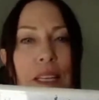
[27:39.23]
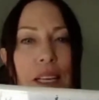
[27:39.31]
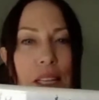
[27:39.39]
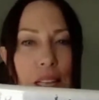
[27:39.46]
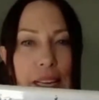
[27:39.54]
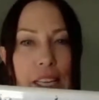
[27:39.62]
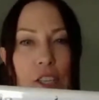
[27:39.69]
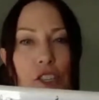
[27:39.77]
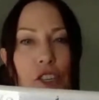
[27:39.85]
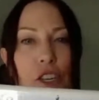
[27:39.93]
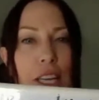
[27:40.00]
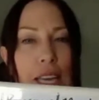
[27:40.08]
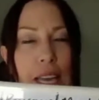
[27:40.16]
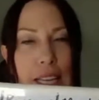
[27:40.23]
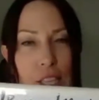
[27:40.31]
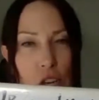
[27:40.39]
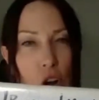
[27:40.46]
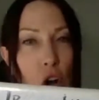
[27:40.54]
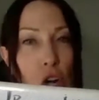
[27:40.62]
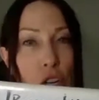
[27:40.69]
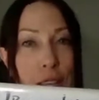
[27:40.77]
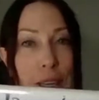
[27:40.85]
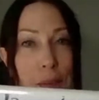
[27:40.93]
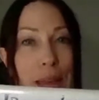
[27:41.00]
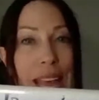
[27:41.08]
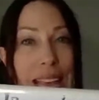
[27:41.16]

the client journey and turn them